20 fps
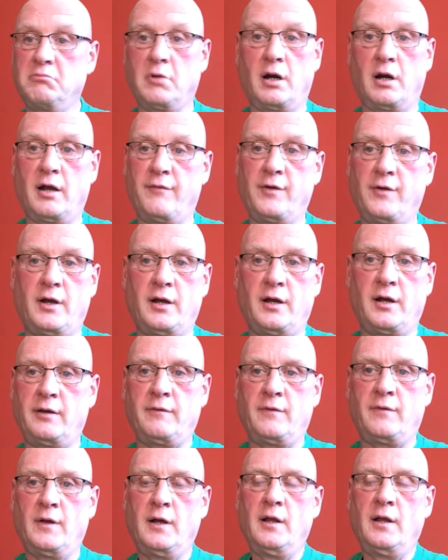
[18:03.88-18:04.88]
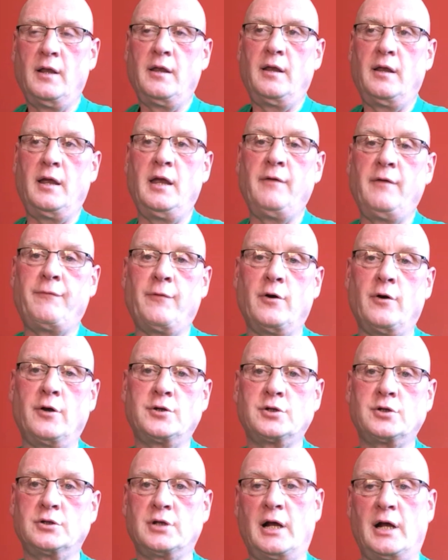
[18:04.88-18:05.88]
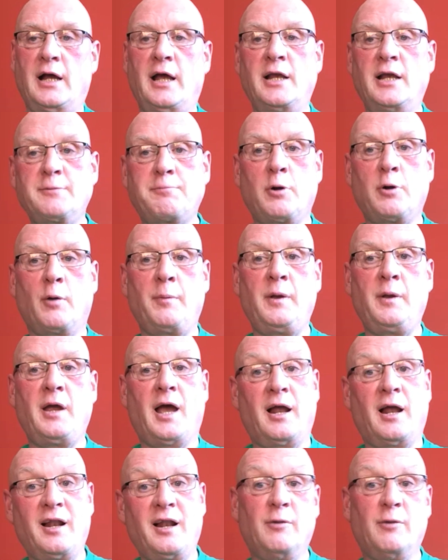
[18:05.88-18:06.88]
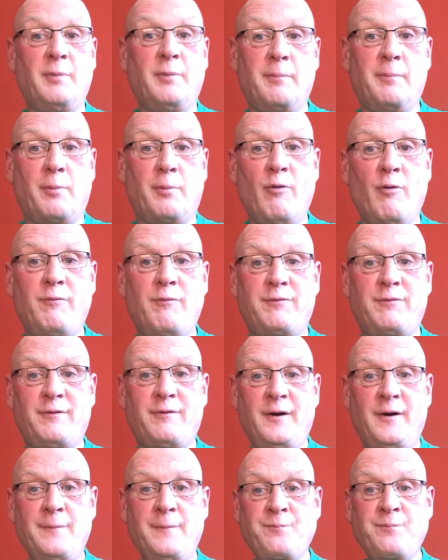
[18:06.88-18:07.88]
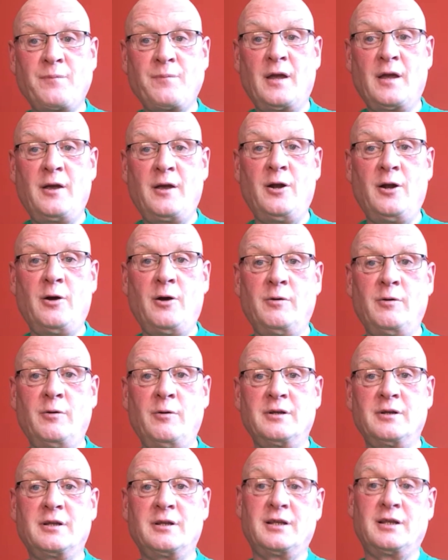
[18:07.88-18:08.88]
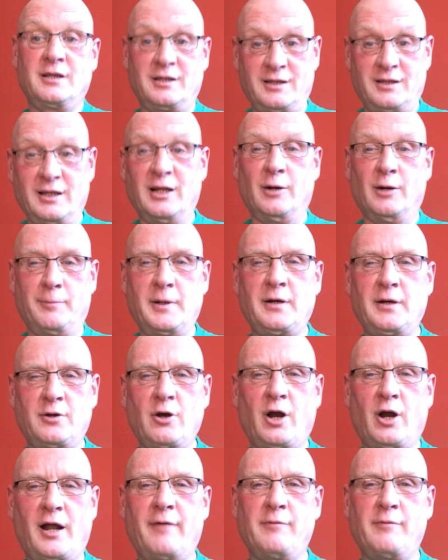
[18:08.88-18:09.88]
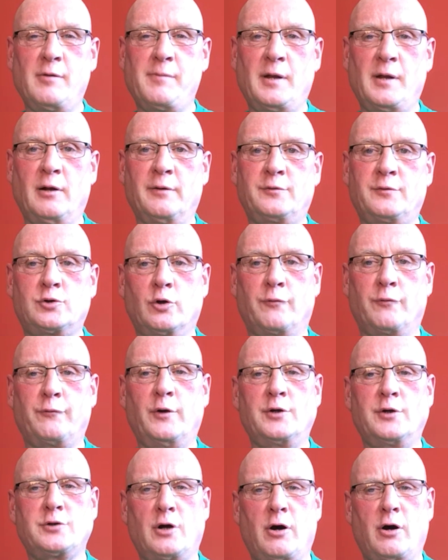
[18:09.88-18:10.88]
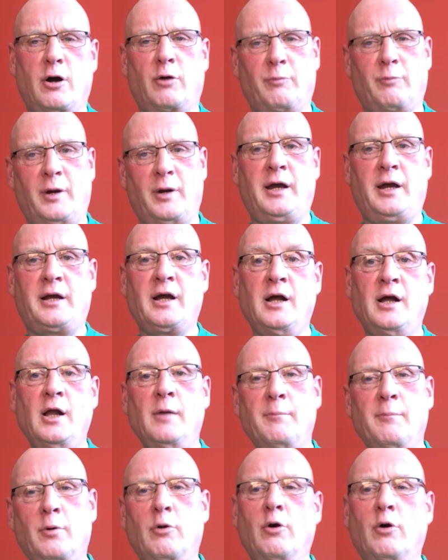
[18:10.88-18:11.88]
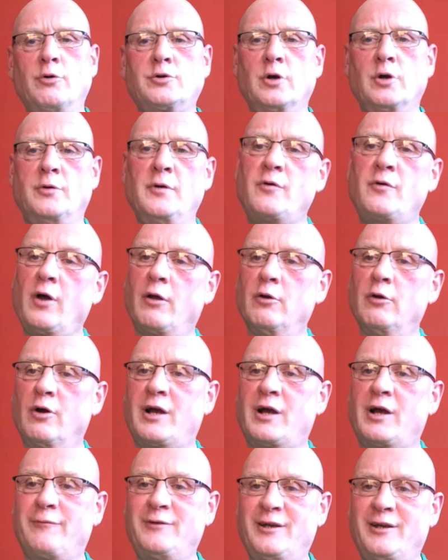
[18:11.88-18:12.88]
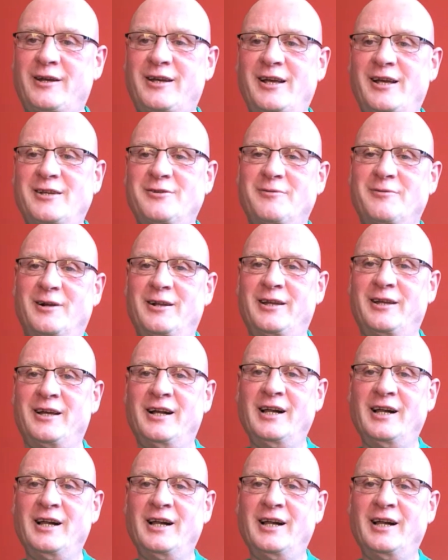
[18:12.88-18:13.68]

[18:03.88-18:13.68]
whatever ethos is probably a little bit of both. You know, a little bit, you've got to have a bit of toughness, hard work, but also you've got to look after your kids as well.